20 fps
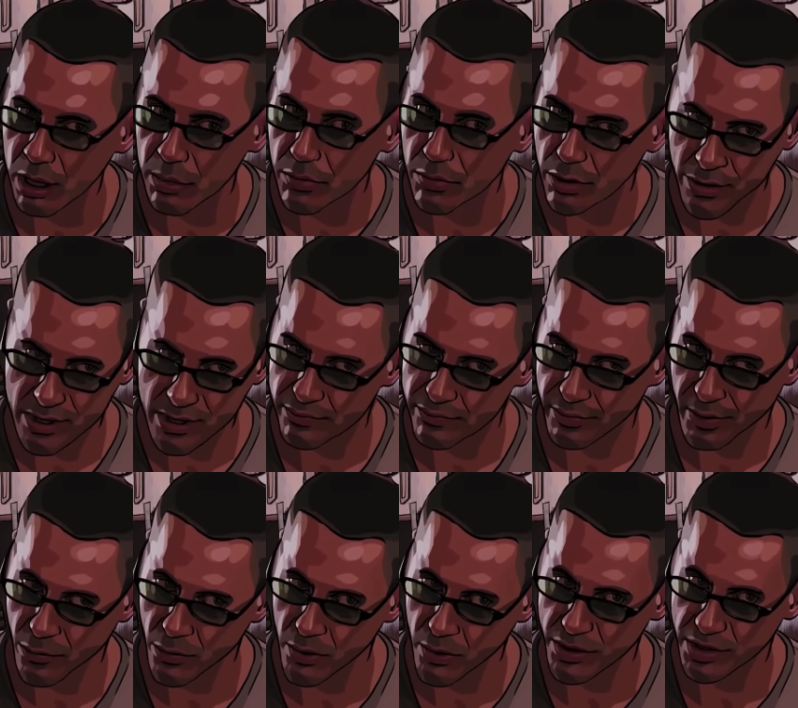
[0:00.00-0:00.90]
innovative
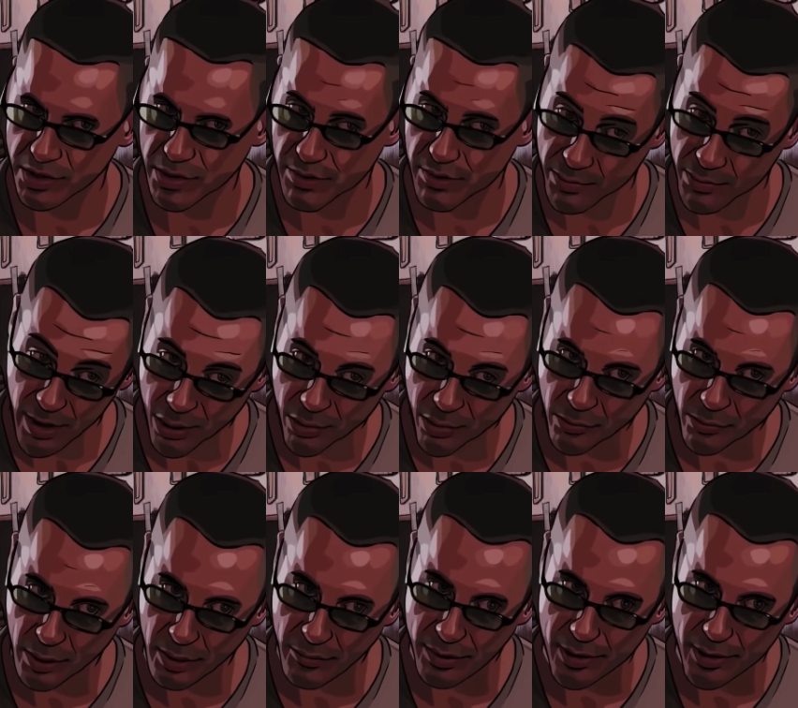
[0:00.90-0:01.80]
approach not only
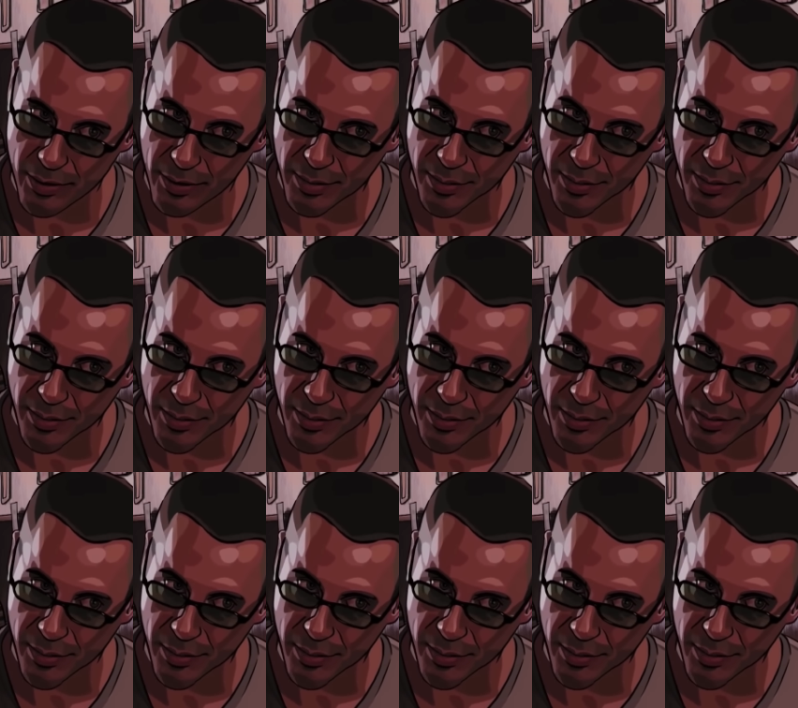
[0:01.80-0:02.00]
enhances